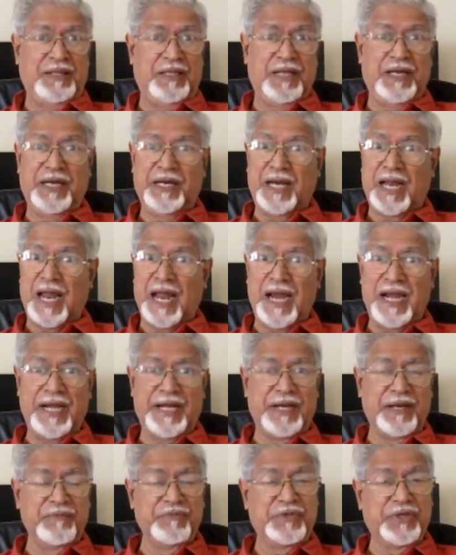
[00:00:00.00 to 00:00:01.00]
The
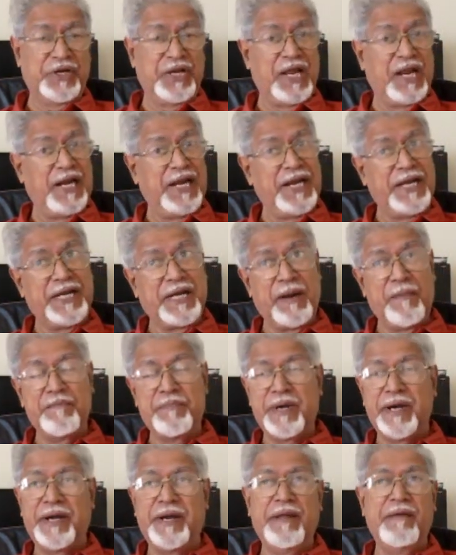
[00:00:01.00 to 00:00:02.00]
items really
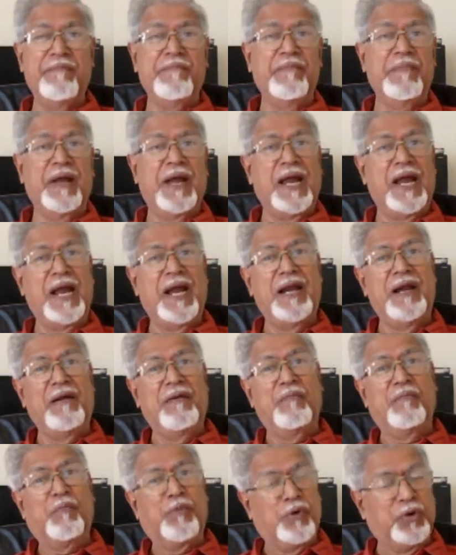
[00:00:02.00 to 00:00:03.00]
tempted him, and
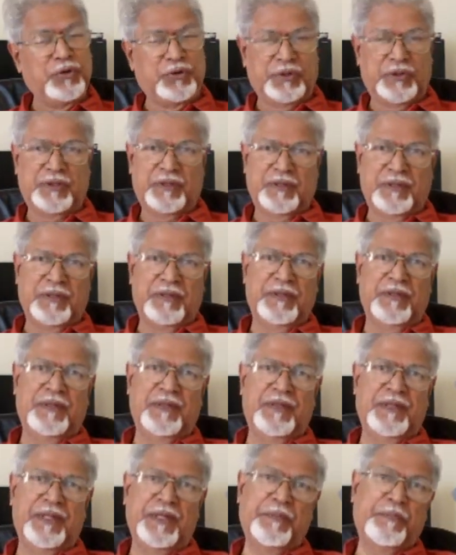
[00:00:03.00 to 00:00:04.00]
both
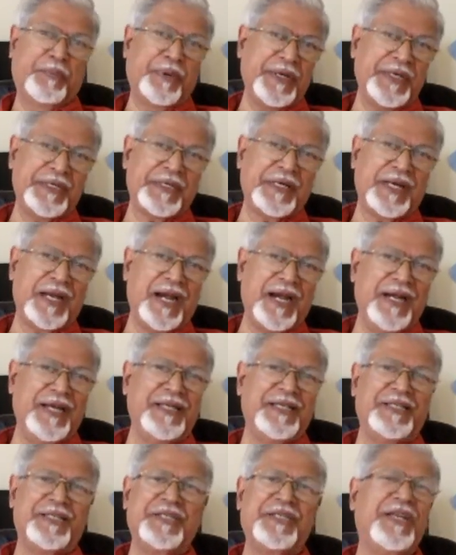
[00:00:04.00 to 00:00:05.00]
the priest and
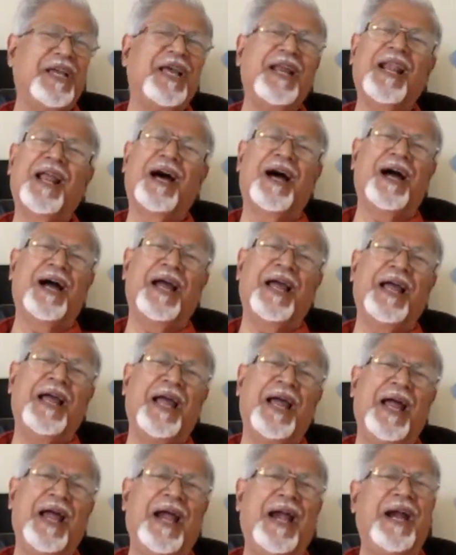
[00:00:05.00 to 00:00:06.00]
his chela
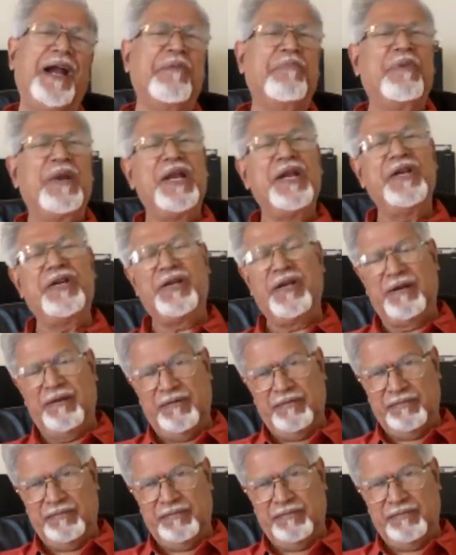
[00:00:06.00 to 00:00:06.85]
had plenty.